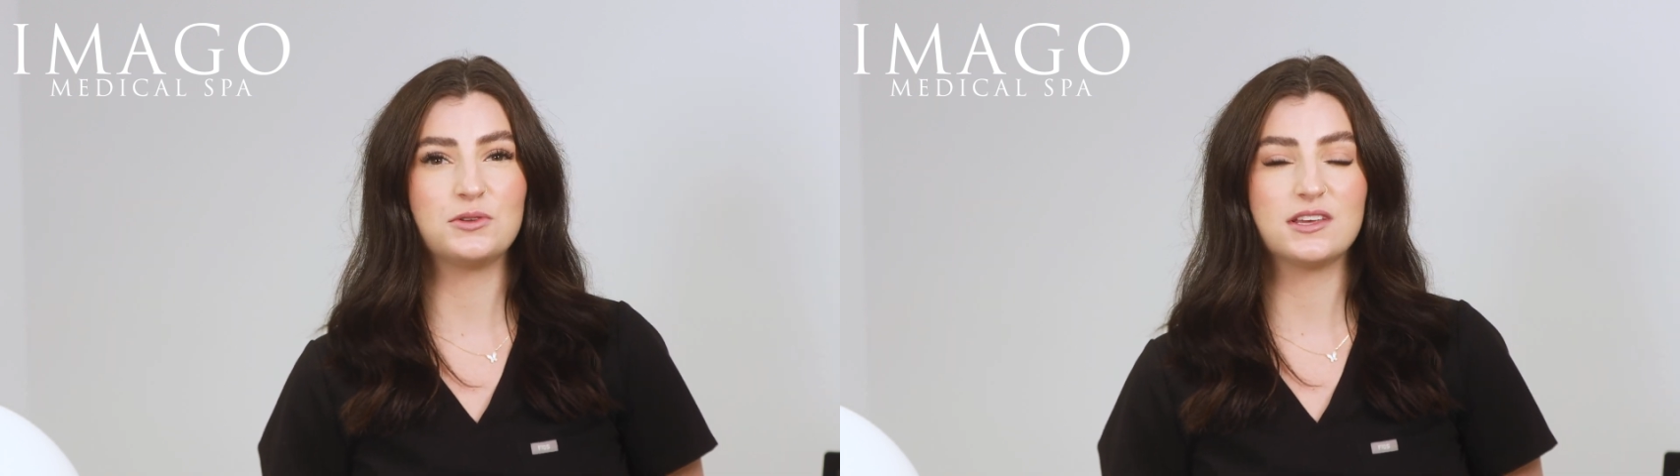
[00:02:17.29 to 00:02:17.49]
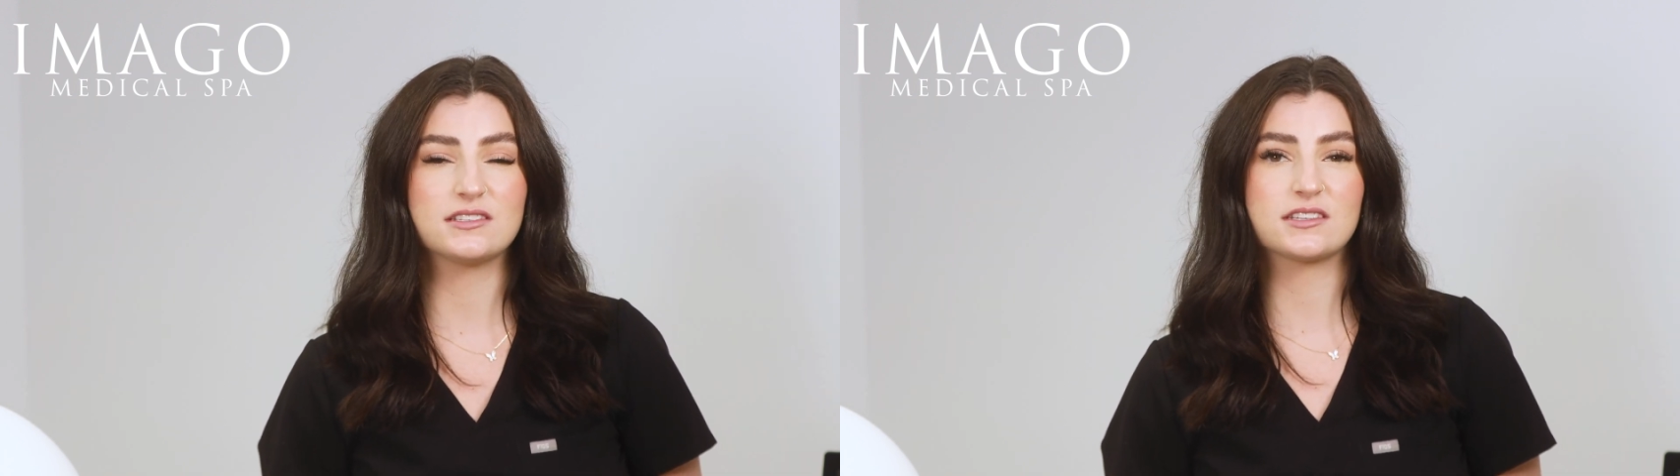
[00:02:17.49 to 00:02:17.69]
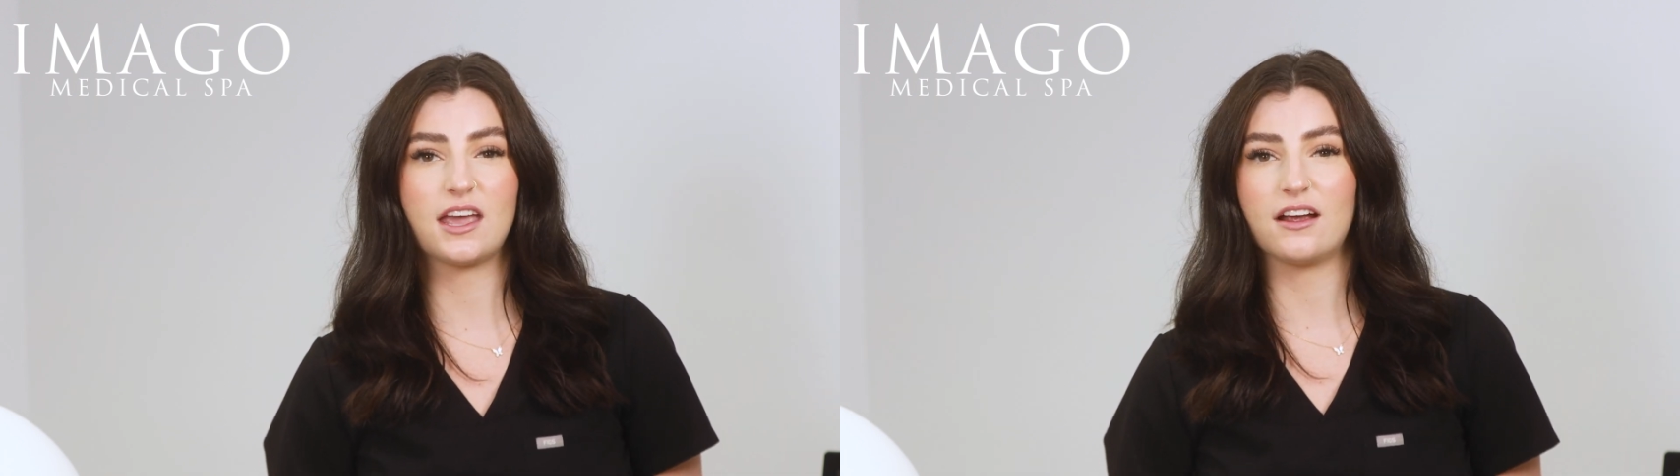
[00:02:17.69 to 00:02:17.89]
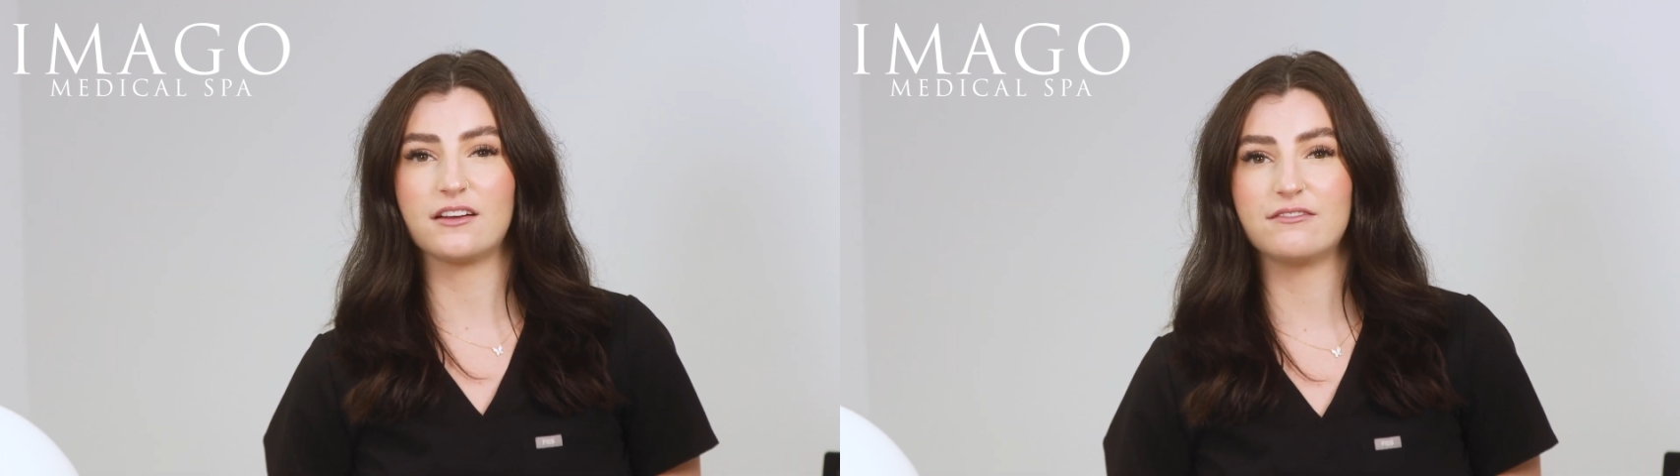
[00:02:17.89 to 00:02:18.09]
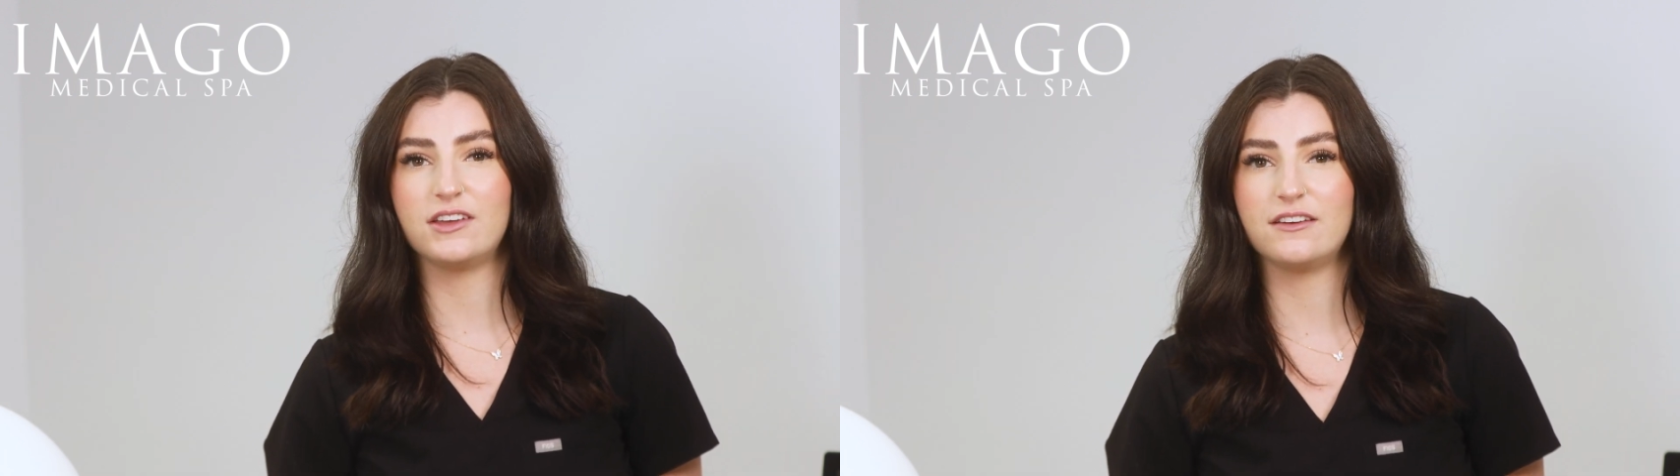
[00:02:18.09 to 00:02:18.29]
this
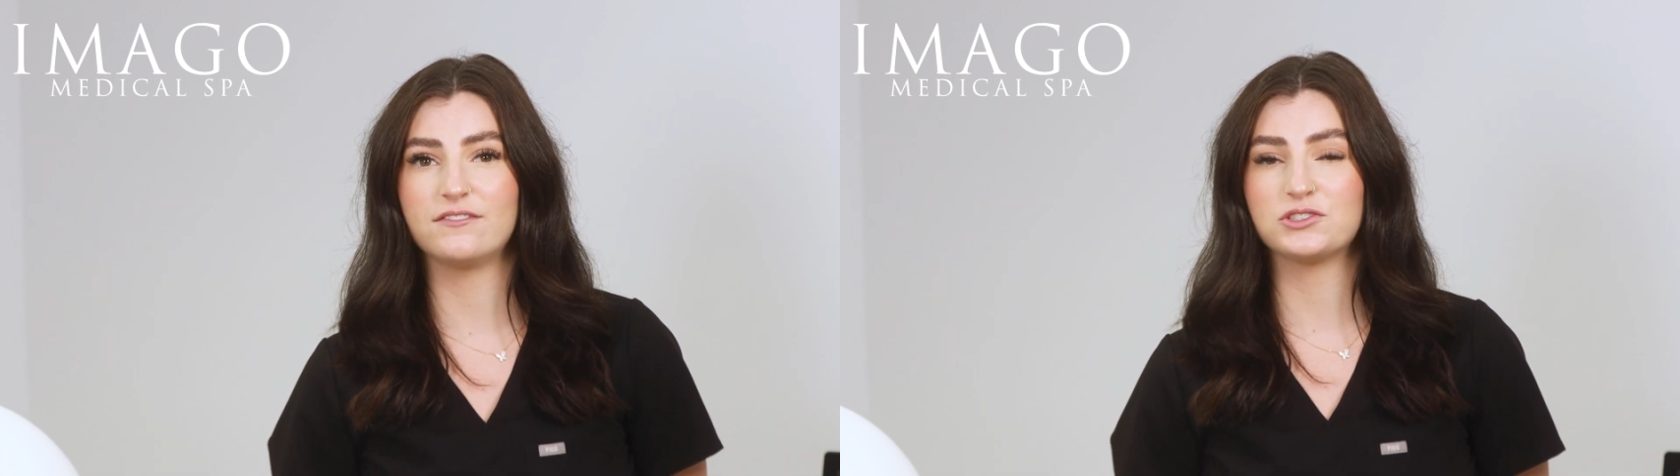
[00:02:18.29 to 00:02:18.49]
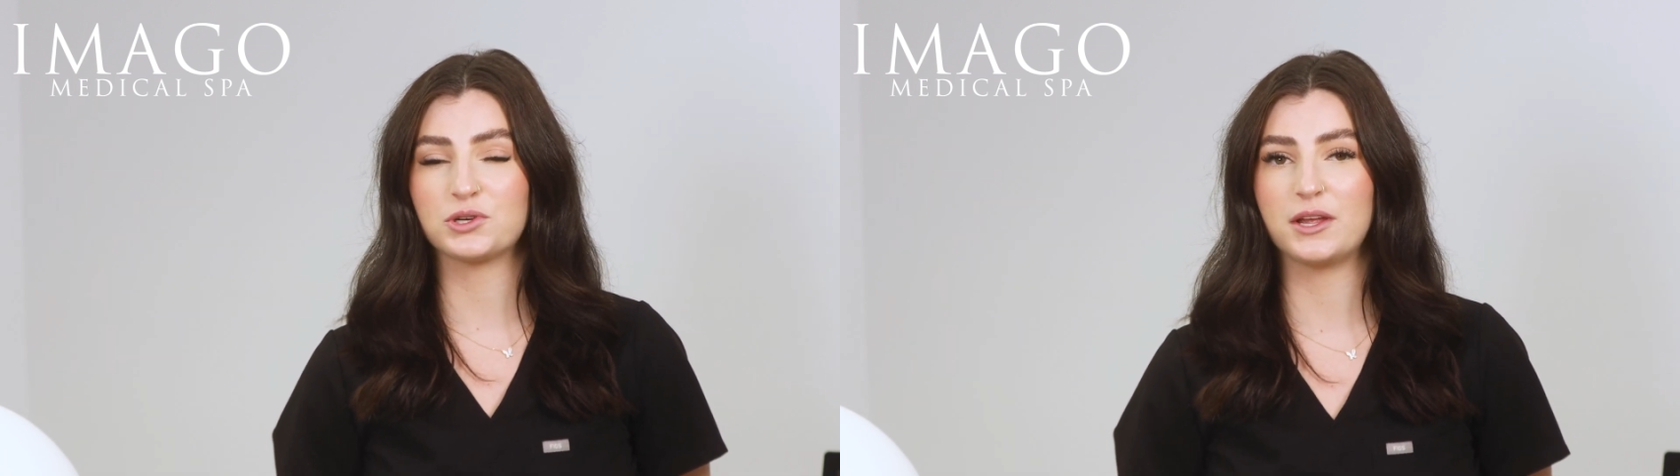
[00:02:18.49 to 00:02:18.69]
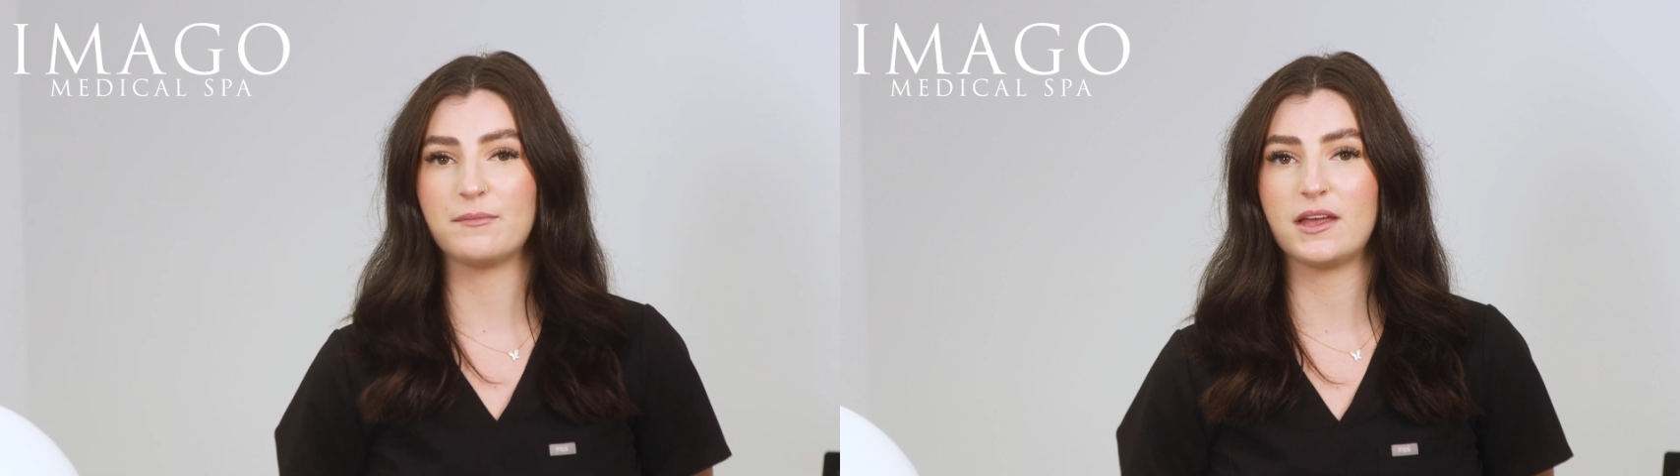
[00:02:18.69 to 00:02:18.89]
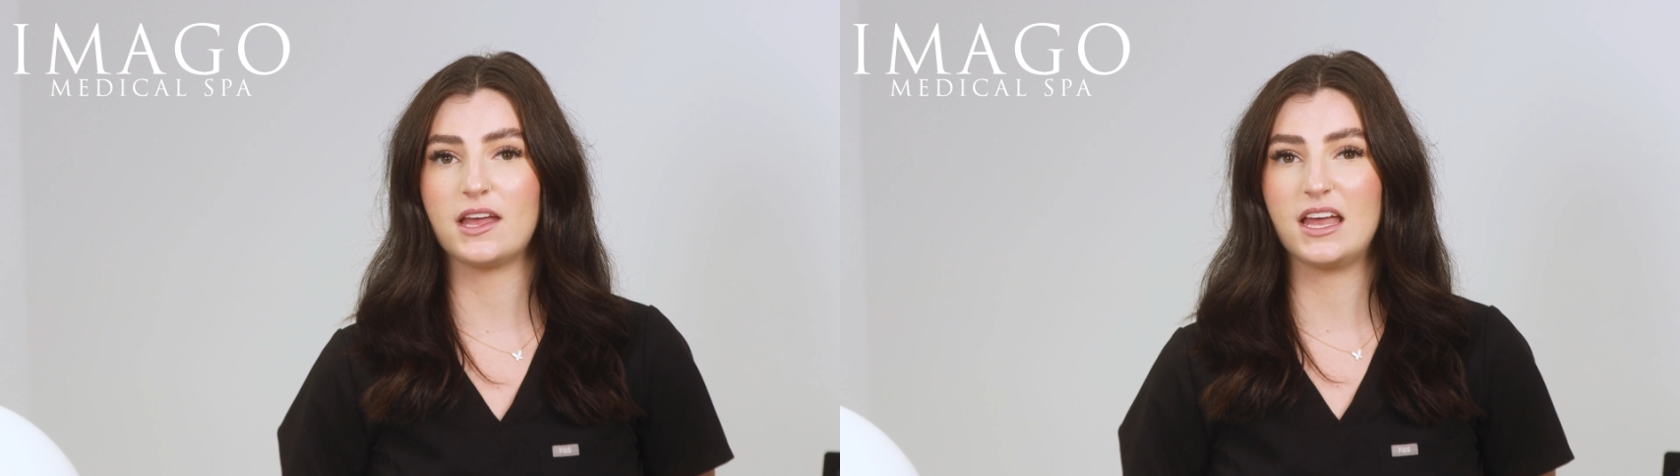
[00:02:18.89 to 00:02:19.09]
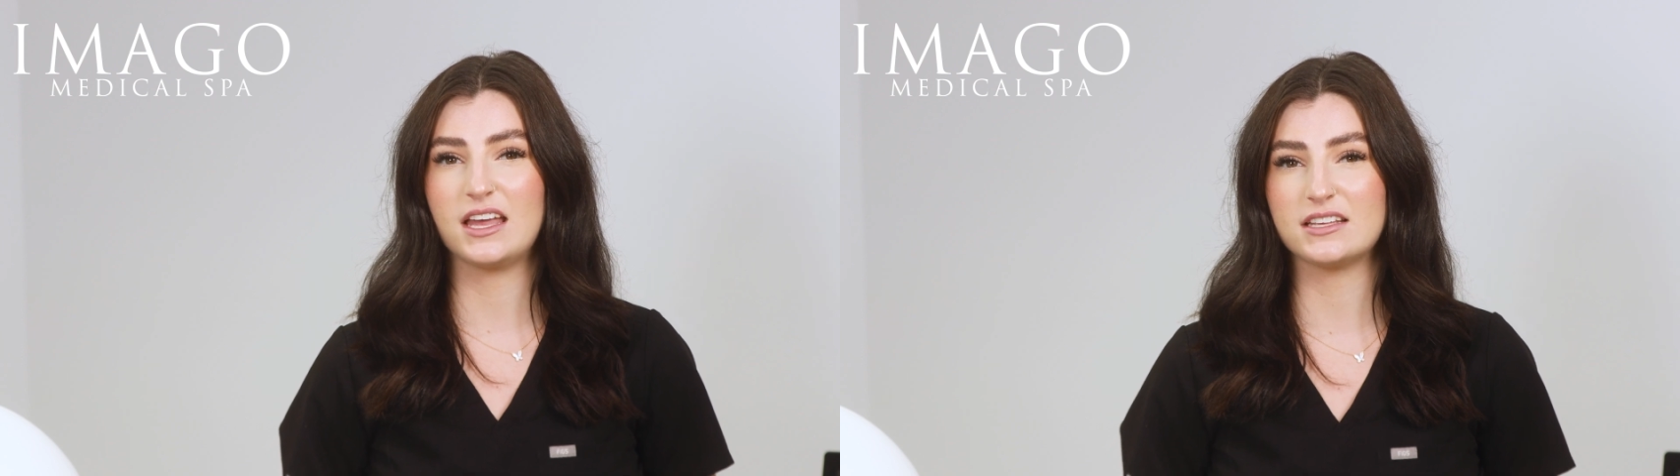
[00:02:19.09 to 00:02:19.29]
Keravive
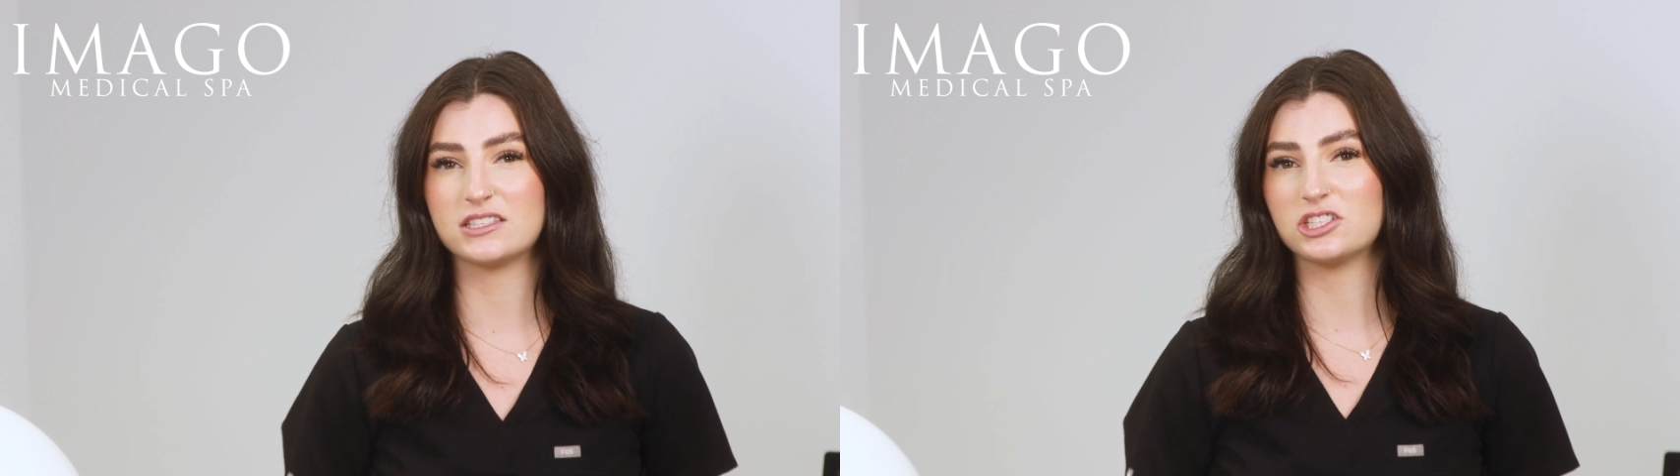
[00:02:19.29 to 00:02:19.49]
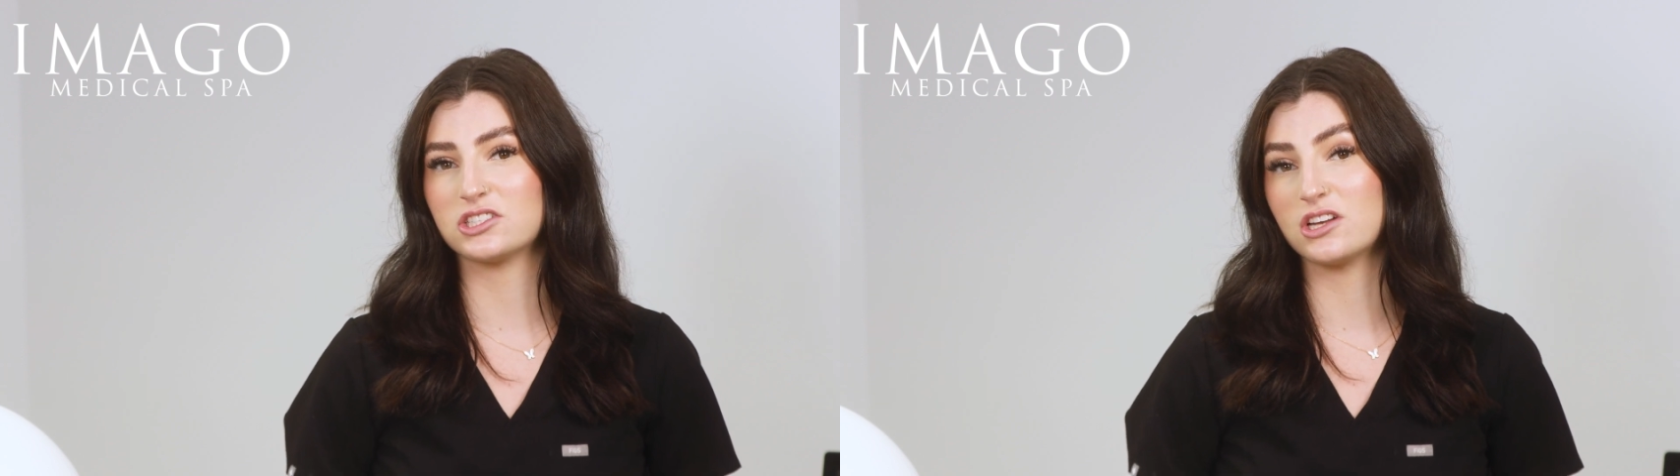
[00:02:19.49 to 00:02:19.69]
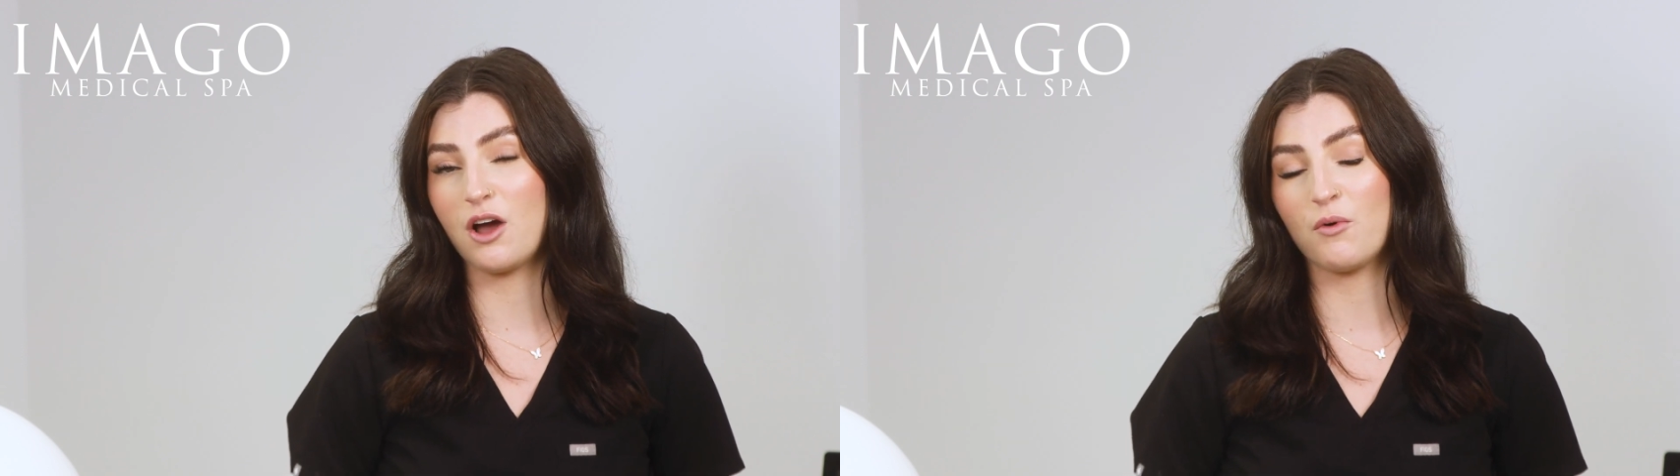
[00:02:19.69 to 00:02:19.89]
treatment is just not